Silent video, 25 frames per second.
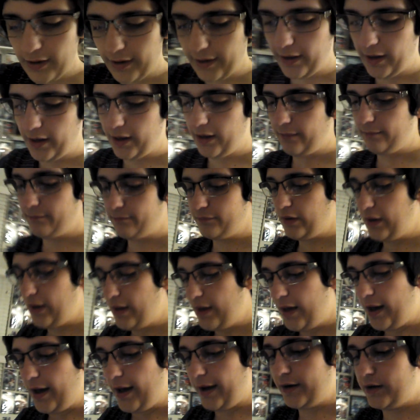
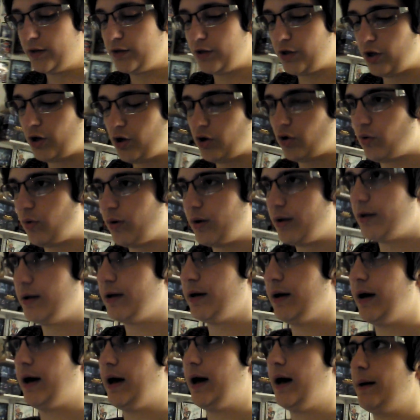I know
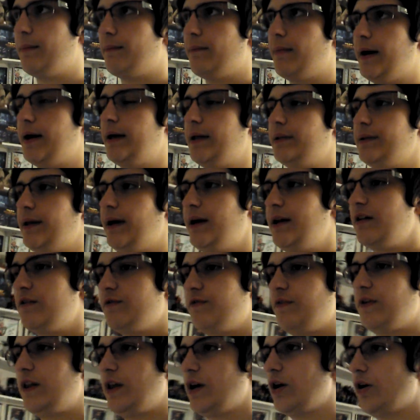my
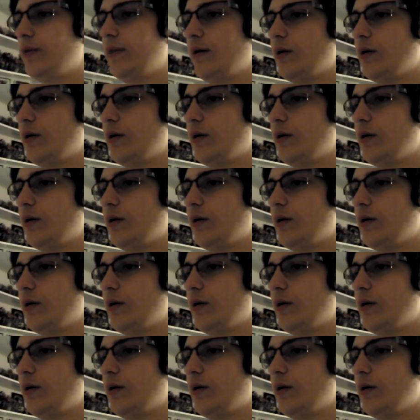latest video,